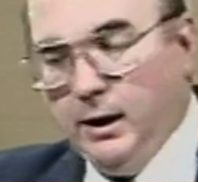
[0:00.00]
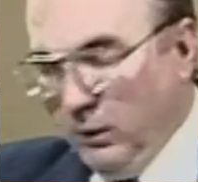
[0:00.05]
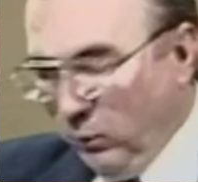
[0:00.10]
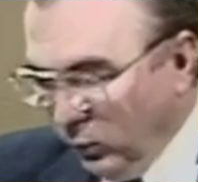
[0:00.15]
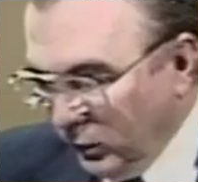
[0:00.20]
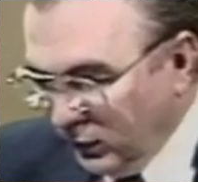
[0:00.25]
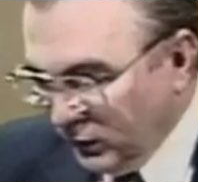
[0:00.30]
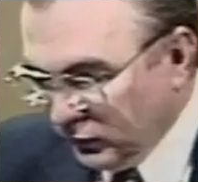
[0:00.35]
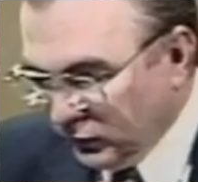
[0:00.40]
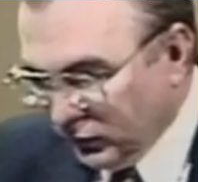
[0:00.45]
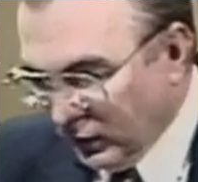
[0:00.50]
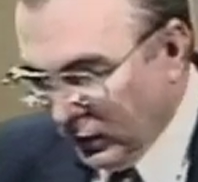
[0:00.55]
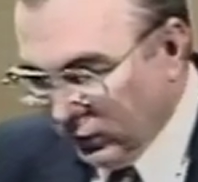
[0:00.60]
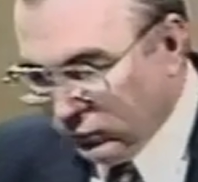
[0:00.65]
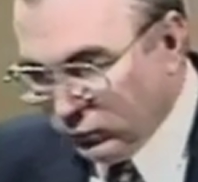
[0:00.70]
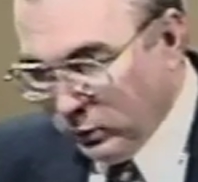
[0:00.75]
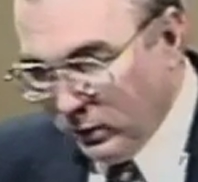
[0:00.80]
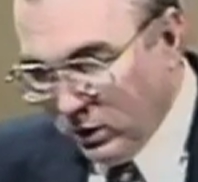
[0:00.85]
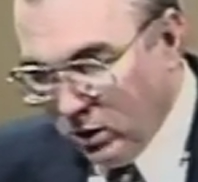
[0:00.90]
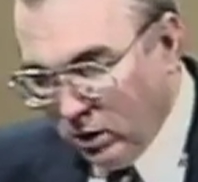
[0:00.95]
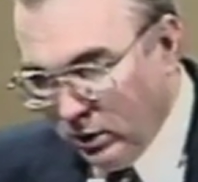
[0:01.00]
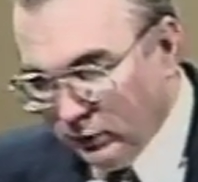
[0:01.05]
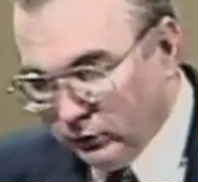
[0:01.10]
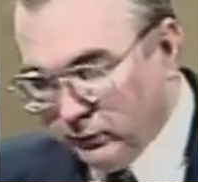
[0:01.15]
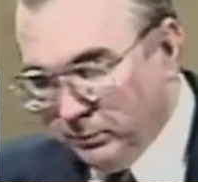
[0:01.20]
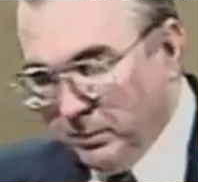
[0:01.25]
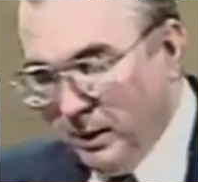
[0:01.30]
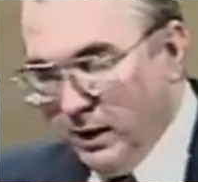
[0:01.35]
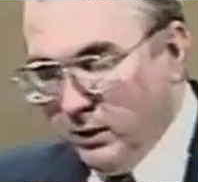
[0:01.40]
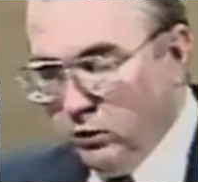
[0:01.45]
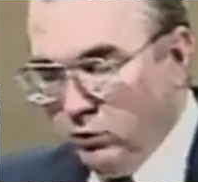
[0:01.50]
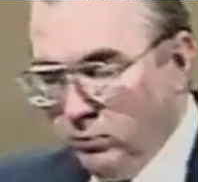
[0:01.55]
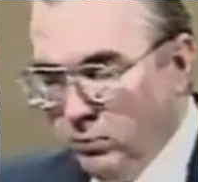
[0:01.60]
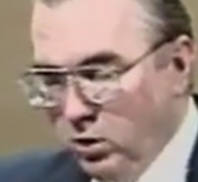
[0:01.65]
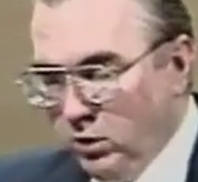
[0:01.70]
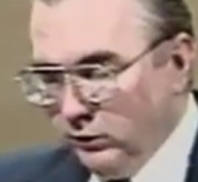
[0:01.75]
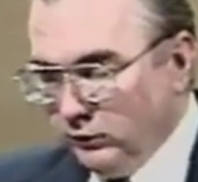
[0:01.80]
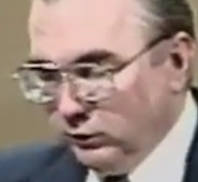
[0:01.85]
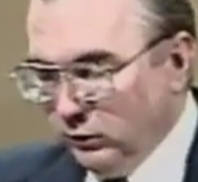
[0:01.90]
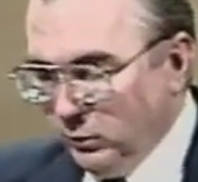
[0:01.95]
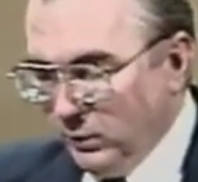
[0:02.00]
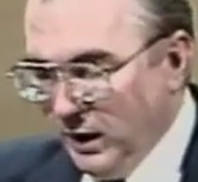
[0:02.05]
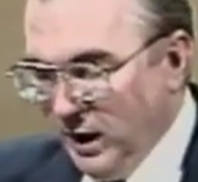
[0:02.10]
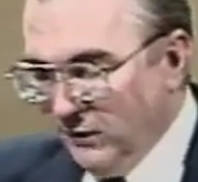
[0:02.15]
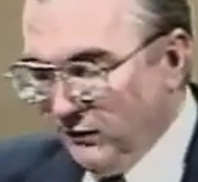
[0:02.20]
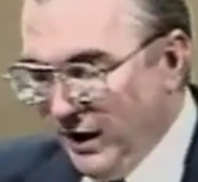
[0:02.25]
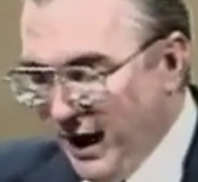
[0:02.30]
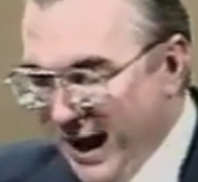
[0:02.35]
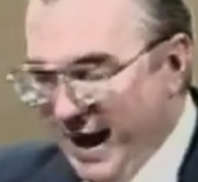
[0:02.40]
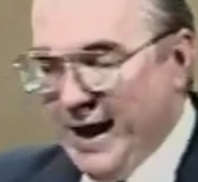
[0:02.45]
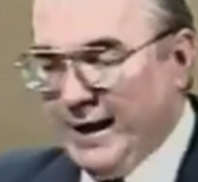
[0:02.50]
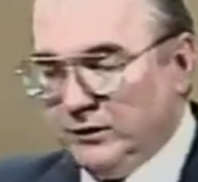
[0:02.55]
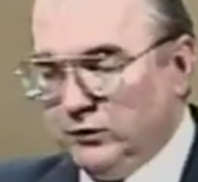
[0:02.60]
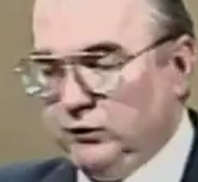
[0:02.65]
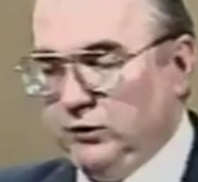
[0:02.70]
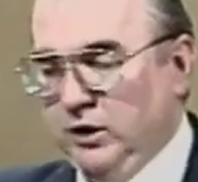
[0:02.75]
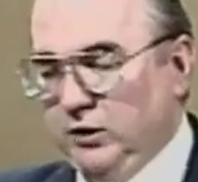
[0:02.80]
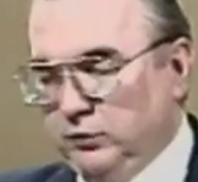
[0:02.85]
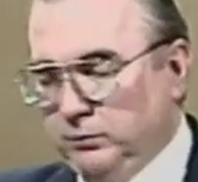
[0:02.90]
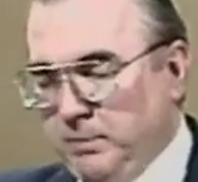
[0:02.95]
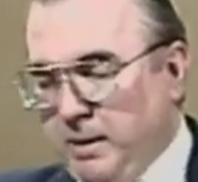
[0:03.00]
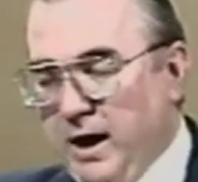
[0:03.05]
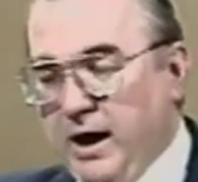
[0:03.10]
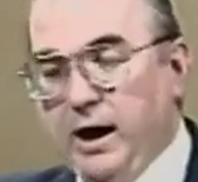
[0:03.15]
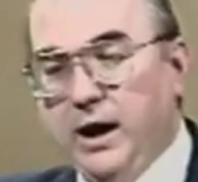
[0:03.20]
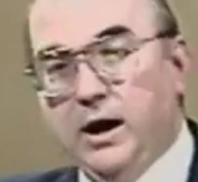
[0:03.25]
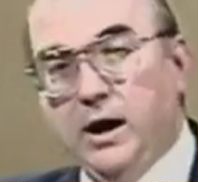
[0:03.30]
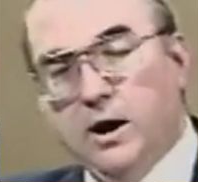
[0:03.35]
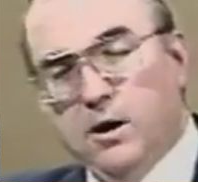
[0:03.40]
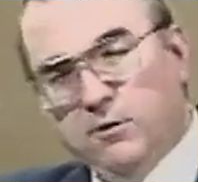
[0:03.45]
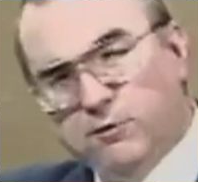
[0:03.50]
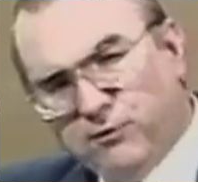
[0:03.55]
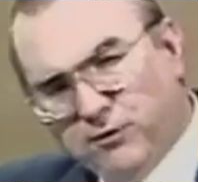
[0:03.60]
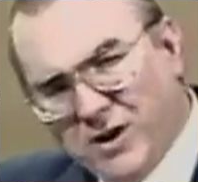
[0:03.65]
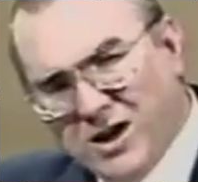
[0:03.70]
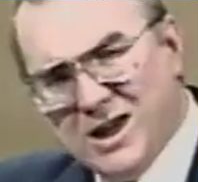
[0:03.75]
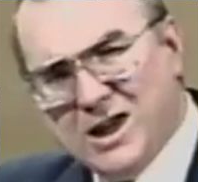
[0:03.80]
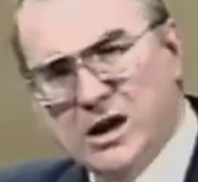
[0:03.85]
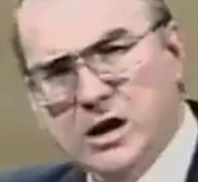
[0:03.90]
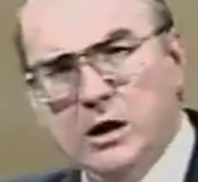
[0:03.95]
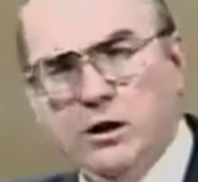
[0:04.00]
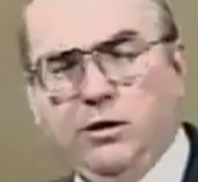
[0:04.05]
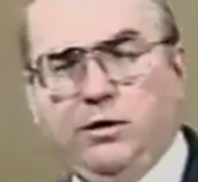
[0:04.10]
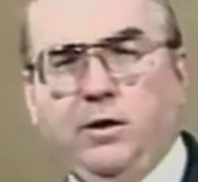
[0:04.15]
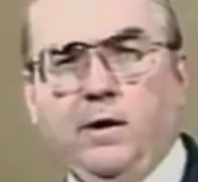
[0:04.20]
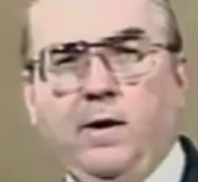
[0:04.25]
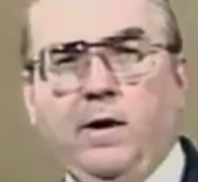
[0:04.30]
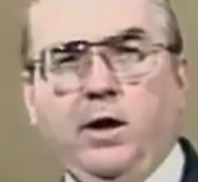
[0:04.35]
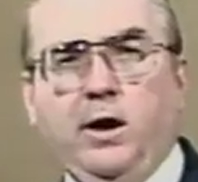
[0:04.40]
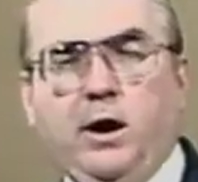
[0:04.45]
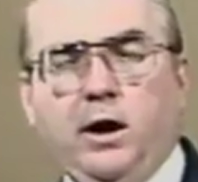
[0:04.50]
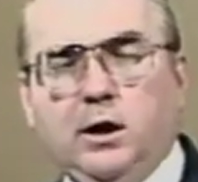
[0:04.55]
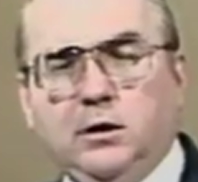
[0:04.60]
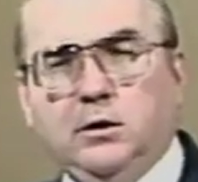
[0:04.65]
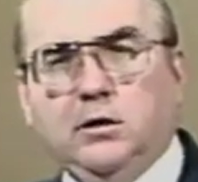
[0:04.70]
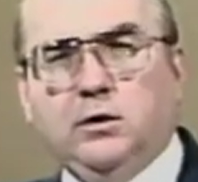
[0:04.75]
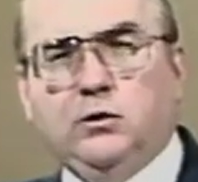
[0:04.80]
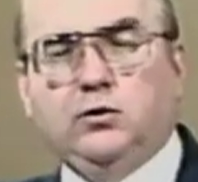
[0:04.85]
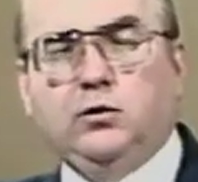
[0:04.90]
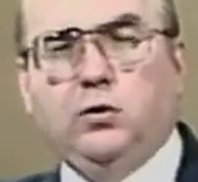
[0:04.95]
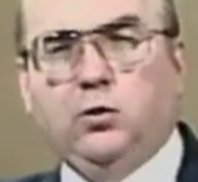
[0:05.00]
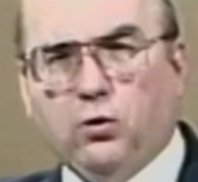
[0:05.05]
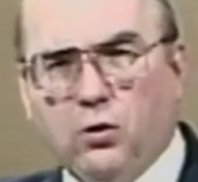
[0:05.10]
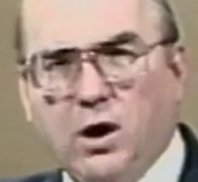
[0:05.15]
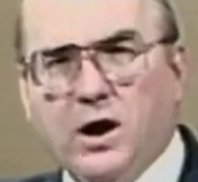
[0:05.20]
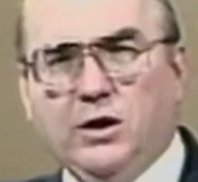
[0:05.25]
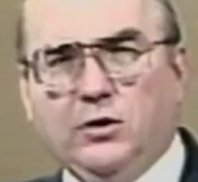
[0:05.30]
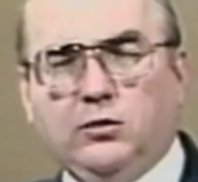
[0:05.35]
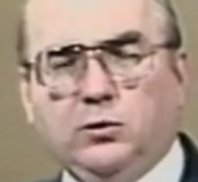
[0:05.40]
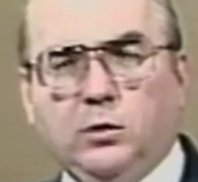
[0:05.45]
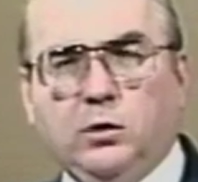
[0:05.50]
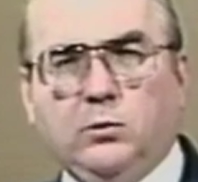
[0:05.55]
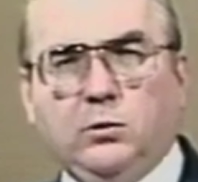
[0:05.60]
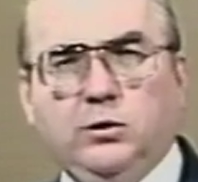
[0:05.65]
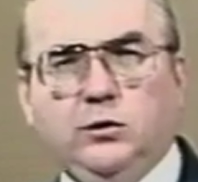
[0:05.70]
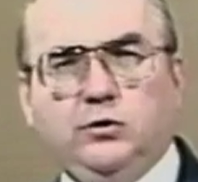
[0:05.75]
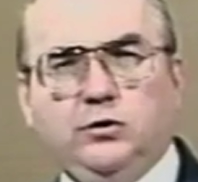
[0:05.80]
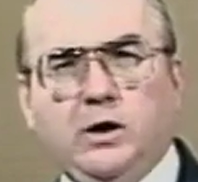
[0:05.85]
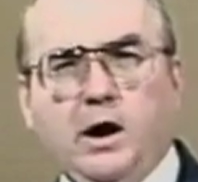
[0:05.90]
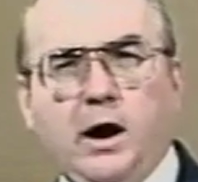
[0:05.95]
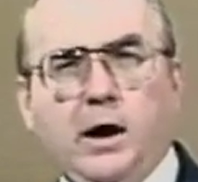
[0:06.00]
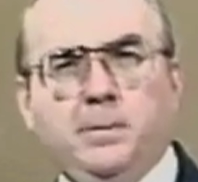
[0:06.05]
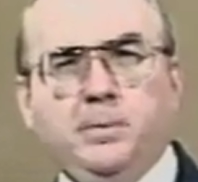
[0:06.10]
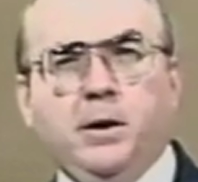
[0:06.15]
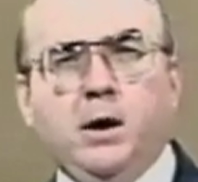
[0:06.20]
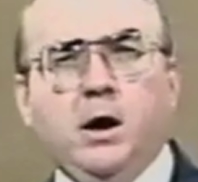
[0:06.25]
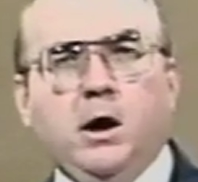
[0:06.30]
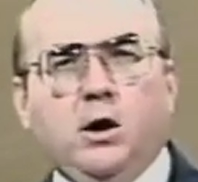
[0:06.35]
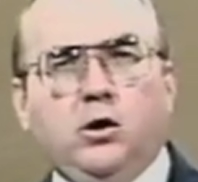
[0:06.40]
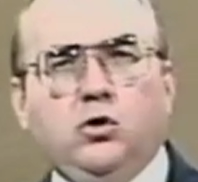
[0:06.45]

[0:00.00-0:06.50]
And when he says, we also, by whom also we have access by faith into this grace when we stand.